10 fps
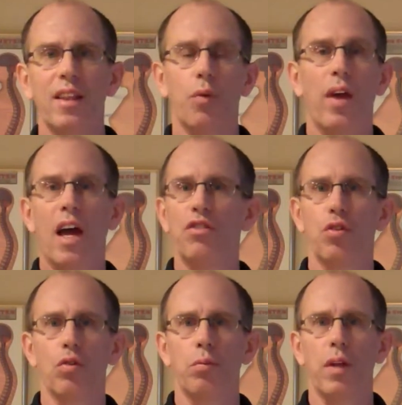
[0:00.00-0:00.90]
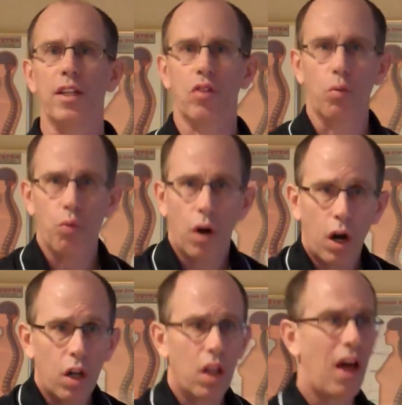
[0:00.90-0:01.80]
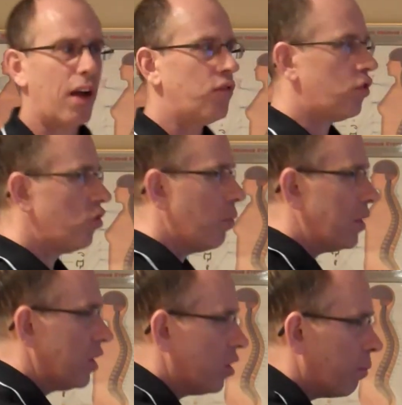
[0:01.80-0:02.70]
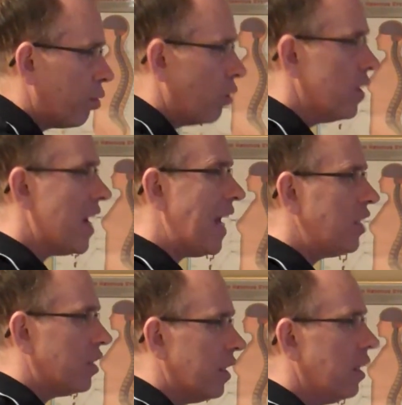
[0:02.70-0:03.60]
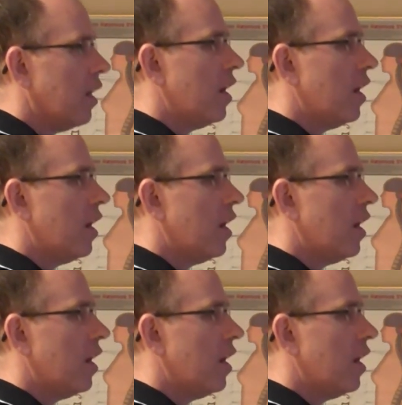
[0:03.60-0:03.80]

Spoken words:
that we have shoulder blades. Our lives are so much into pronation